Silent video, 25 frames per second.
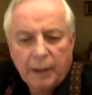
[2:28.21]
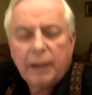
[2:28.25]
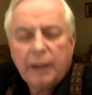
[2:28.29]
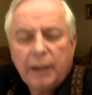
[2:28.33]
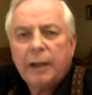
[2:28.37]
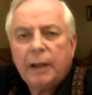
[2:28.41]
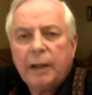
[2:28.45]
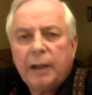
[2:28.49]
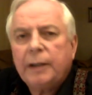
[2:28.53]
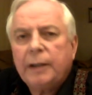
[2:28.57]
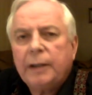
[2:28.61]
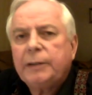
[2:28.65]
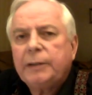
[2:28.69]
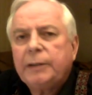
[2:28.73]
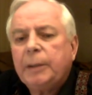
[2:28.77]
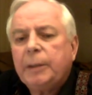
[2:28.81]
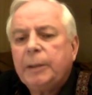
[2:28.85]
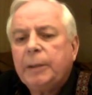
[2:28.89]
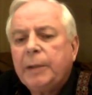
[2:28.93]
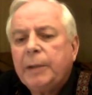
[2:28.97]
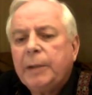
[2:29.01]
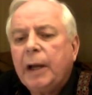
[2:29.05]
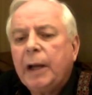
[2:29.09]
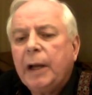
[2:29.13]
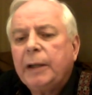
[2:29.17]
and the
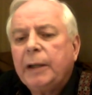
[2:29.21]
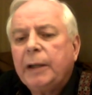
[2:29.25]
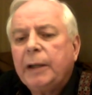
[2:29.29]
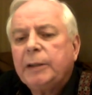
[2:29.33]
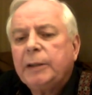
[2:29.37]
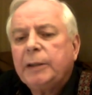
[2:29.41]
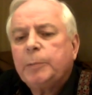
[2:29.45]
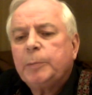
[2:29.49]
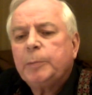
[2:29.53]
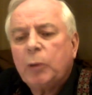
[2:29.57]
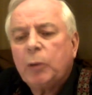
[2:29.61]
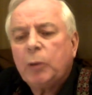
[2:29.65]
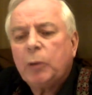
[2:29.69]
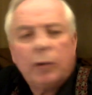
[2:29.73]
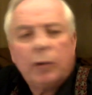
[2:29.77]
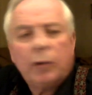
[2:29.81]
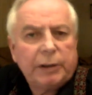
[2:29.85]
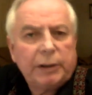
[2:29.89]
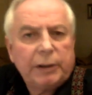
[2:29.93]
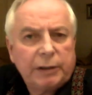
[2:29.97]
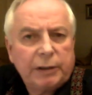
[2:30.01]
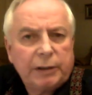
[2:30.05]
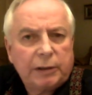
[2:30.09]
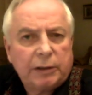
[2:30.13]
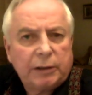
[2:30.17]
Gemini is
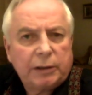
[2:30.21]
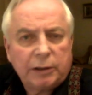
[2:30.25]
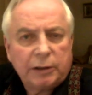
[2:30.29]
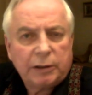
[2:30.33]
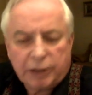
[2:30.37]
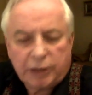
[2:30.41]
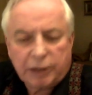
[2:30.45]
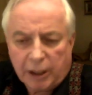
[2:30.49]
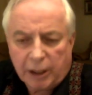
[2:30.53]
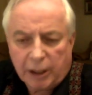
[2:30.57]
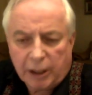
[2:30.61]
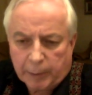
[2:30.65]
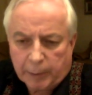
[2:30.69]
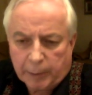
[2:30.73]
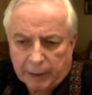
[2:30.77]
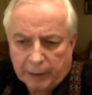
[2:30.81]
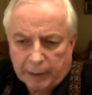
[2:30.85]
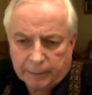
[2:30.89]
poised, charming.